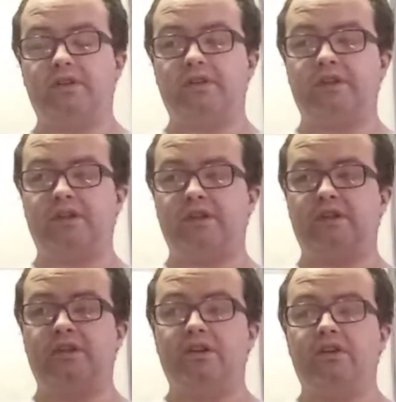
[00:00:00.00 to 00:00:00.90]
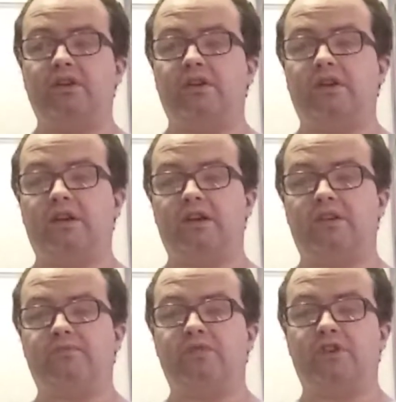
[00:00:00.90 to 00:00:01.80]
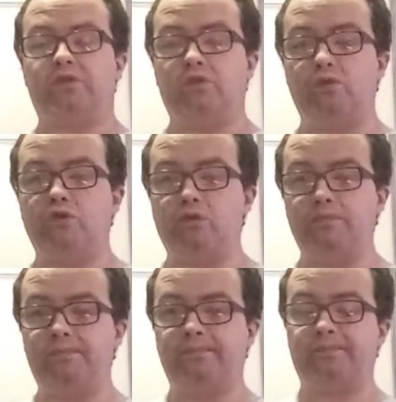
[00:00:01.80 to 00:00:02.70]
And when I got home,